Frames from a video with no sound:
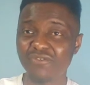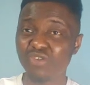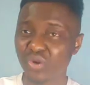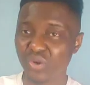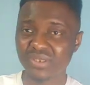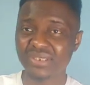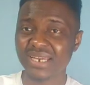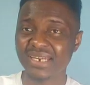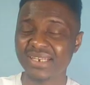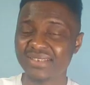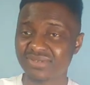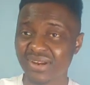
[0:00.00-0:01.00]
for not
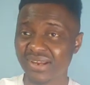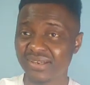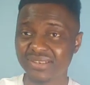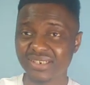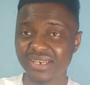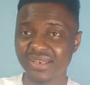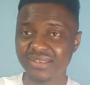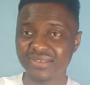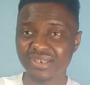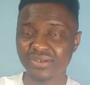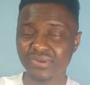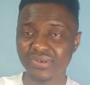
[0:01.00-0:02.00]
signing a striker
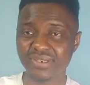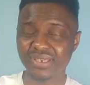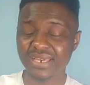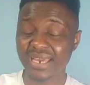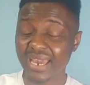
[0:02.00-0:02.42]
this January.